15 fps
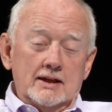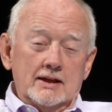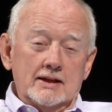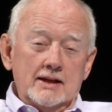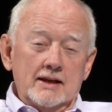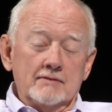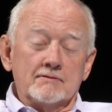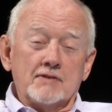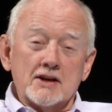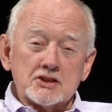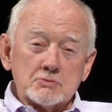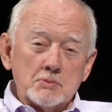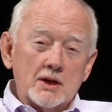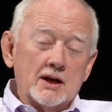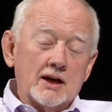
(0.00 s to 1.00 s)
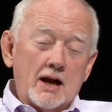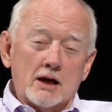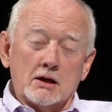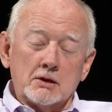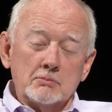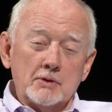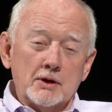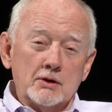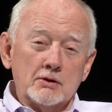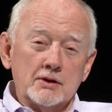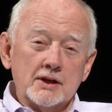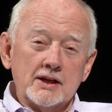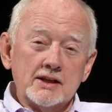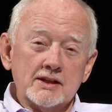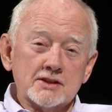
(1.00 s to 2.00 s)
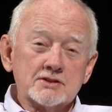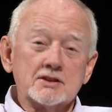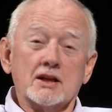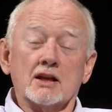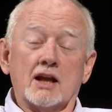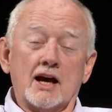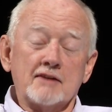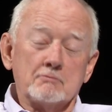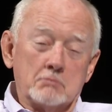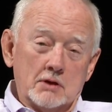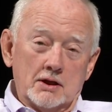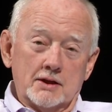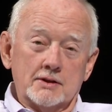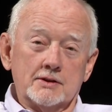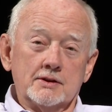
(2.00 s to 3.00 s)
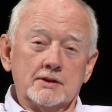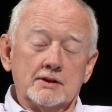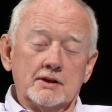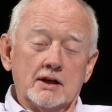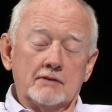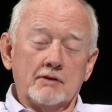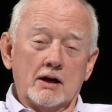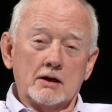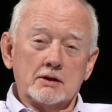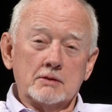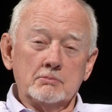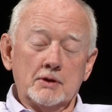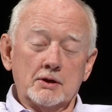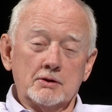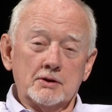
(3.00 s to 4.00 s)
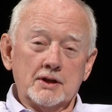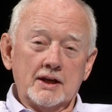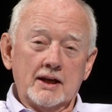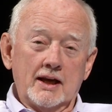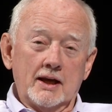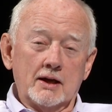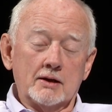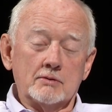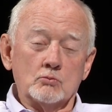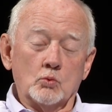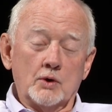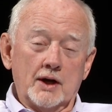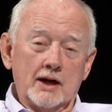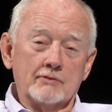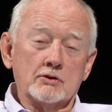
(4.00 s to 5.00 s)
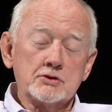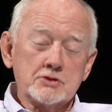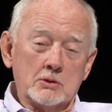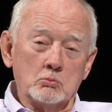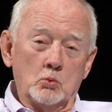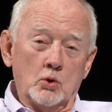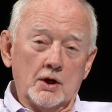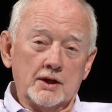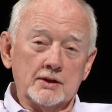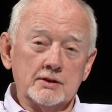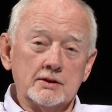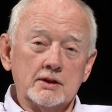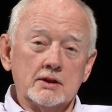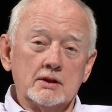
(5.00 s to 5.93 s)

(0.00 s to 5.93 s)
Investment in our community is the lifeblood of our community, and whenever someone